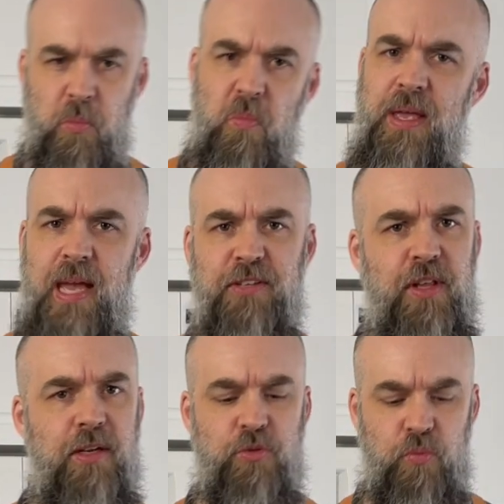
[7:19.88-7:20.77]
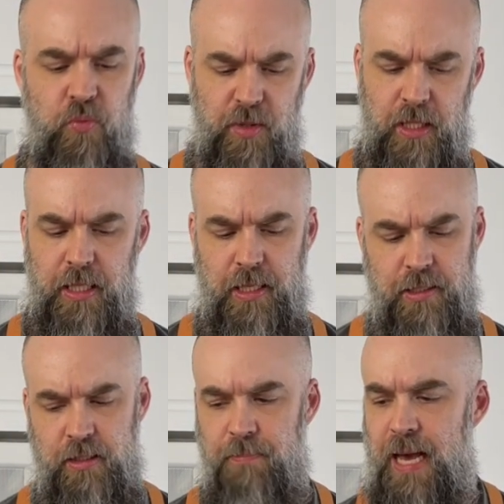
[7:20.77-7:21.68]
Yeah, so that is really
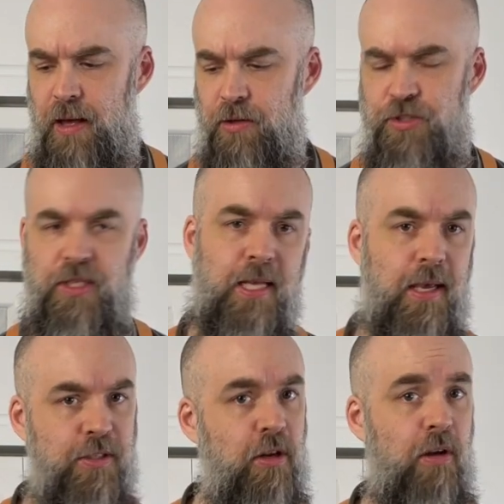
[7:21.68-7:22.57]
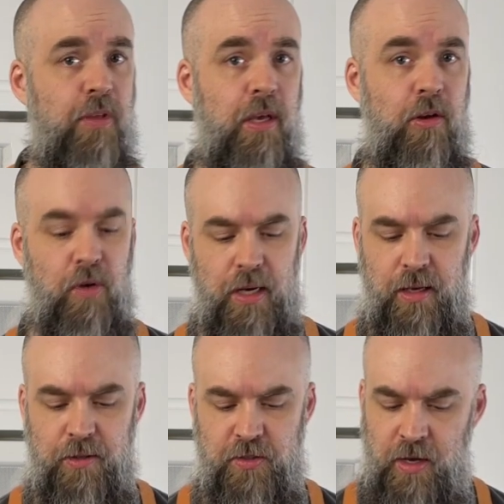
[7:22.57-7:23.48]
nicely balanced, and you taste all the
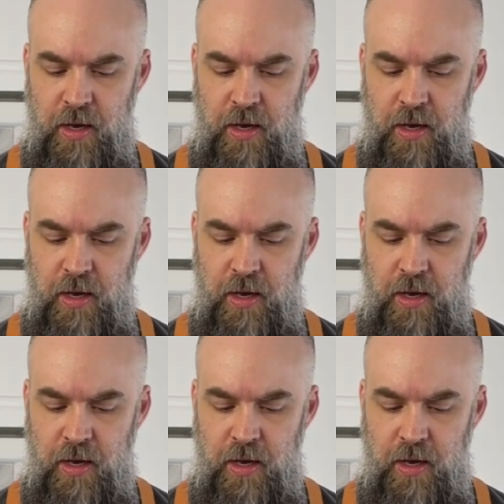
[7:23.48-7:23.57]
ingredients.